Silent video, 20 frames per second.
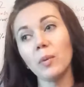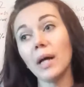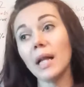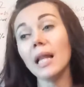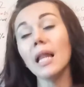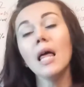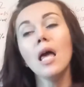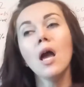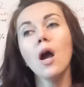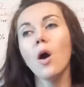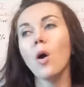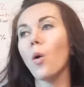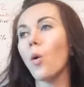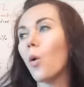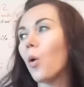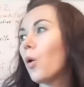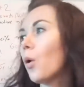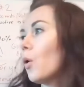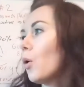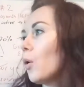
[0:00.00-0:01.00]
well,
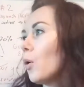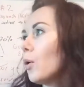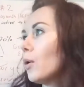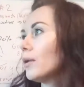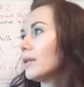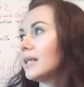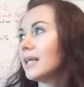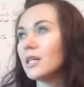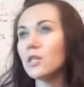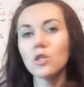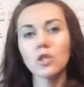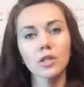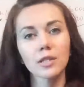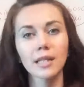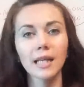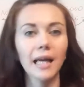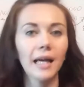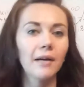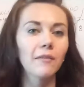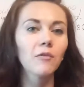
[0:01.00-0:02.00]
or they just
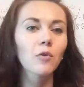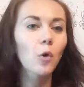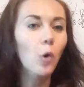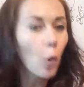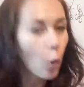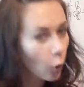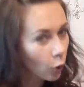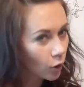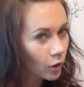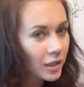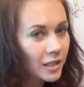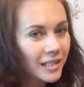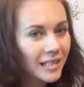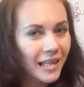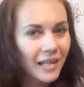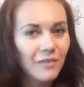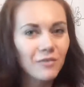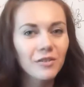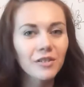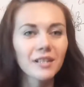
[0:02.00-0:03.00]
have caught
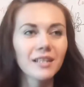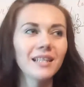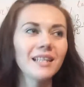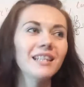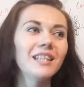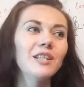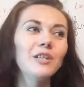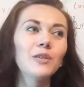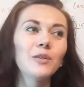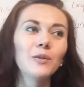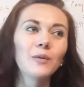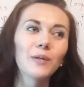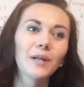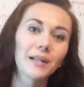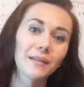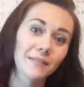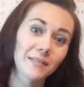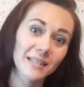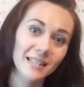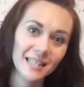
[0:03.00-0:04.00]
everything you
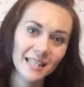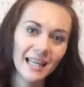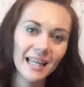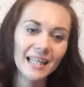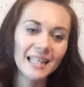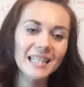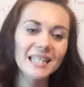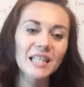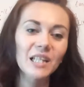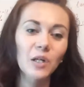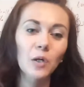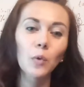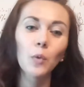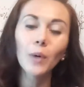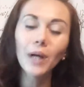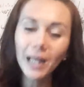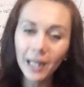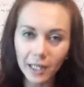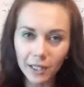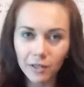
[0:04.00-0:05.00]
have said
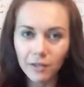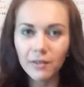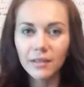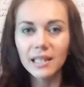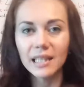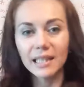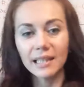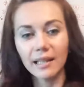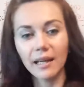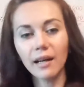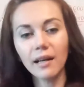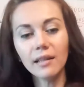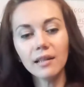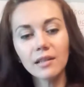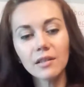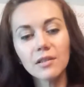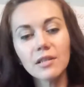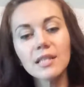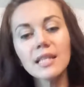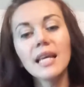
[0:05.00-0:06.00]
quicker than the
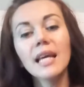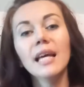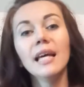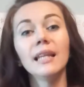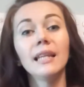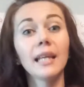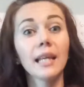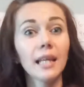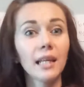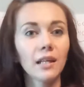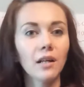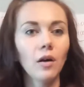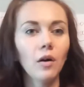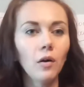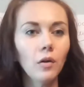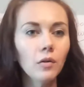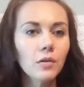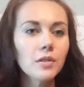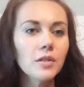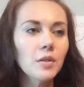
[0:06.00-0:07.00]
others, they can
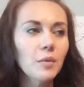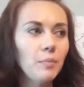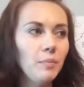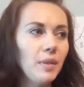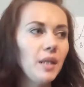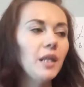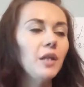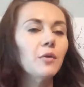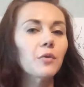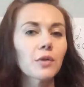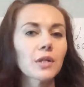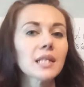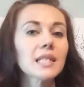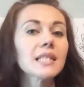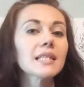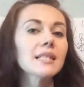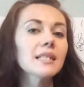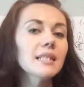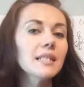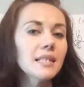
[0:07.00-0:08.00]
also be your
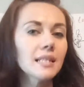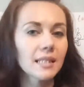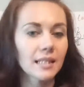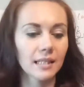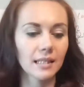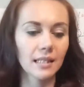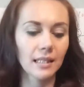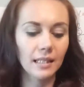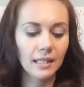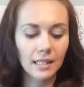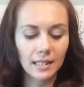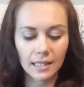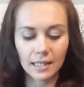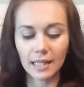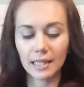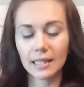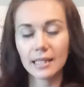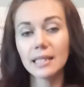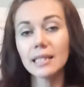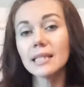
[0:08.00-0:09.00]
assistant, that is,
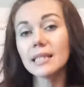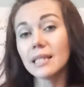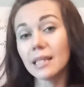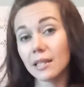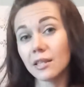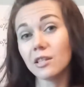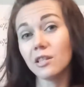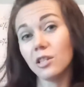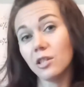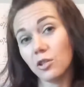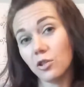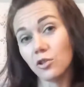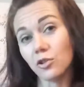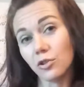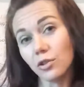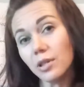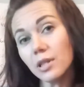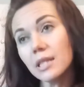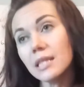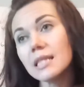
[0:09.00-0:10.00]
assistant
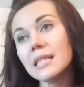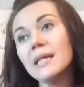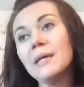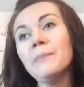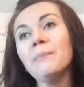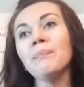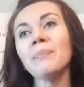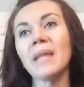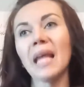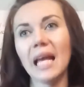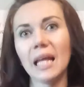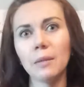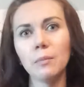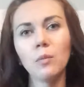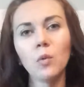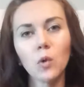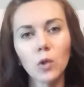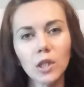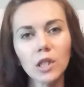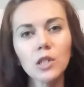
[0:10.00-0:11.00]
teachers, and
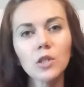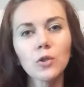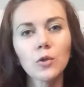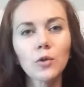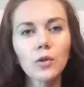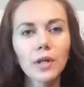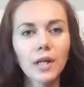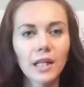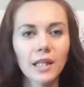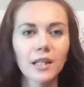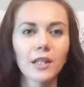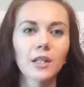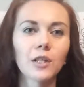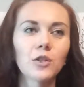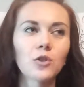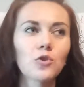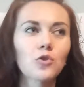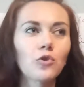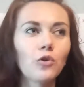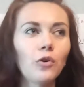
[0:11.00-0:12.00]
monitor and
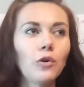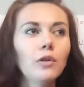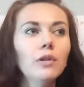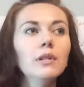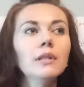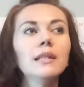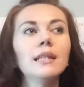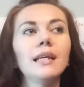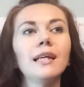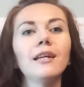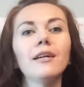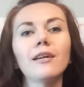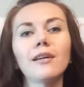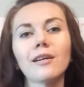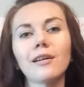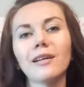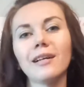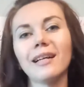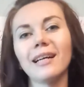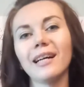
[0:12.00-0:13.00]
control
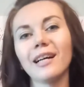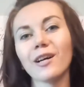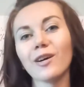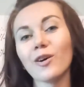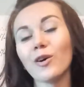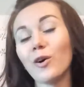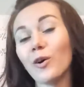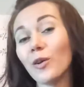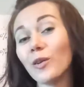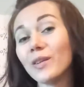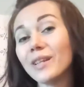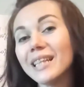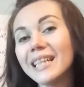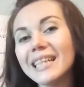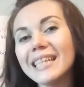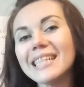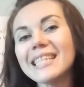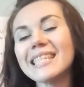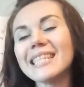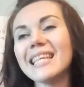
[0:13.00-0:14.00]
their
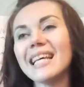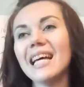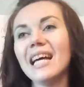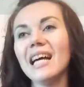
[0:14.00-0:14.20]
colleagues,